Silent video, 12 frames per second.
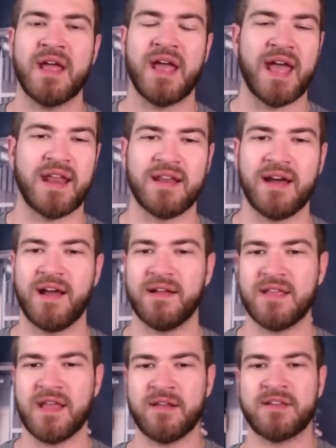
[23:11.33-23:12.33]
And
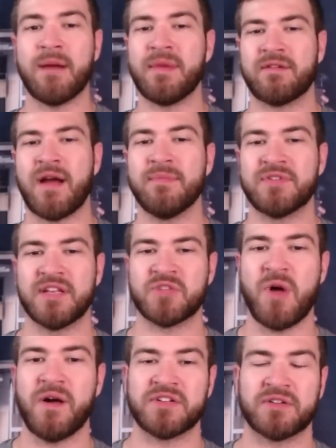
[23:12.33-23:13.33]
Dominique Robinson as
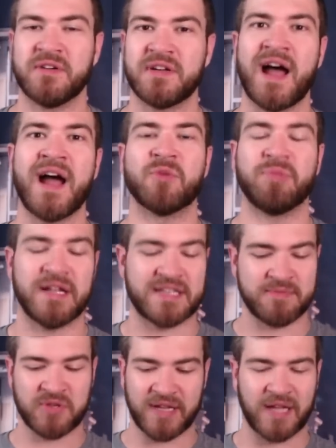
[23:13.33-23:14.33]
well has earned higher playing
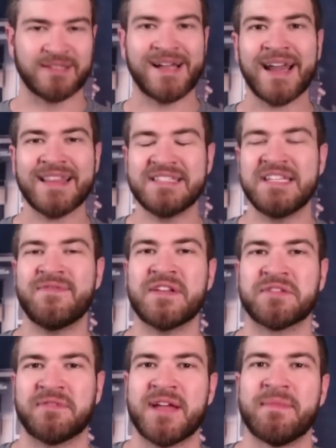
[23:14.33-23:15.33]
time. So, like, a lot of these
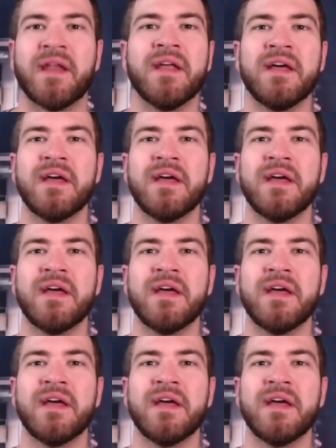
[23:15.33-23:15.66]
defensive linemen,